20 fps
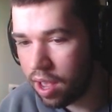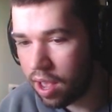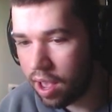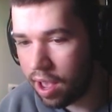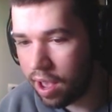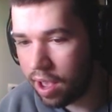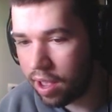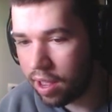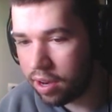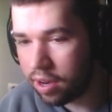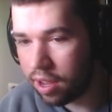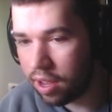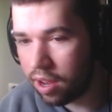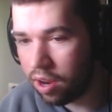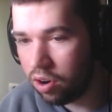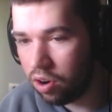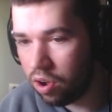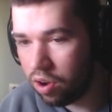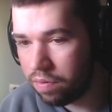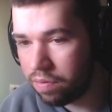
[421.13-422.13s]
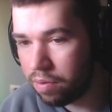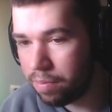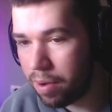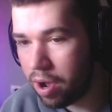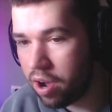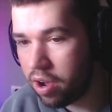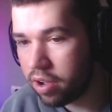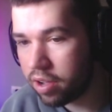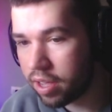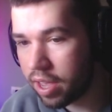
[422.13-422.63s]
and a lot of them
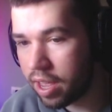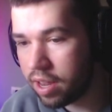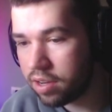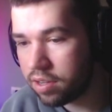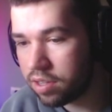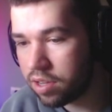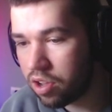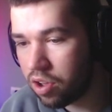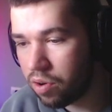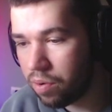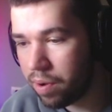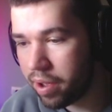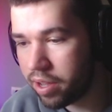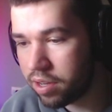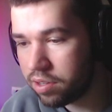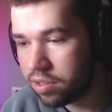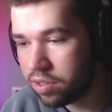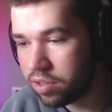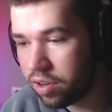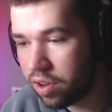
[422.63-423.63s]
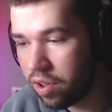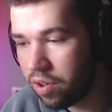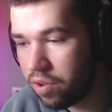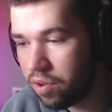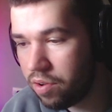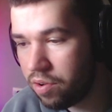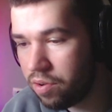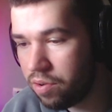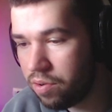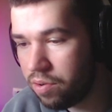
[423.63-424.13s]
are against TOS,
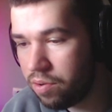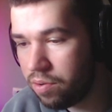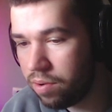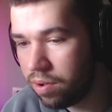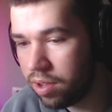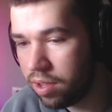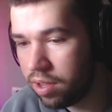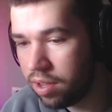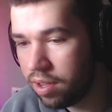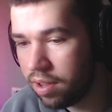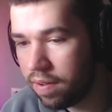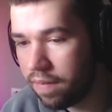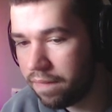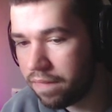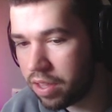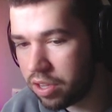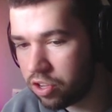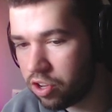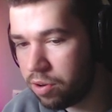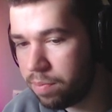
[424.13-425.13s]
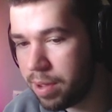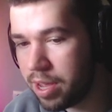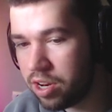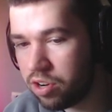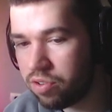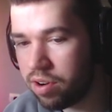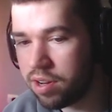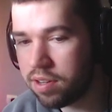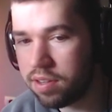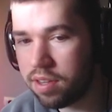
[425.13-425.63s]
so this is going to be
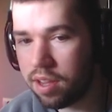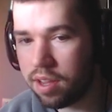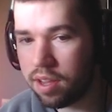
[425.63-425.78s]
interesting.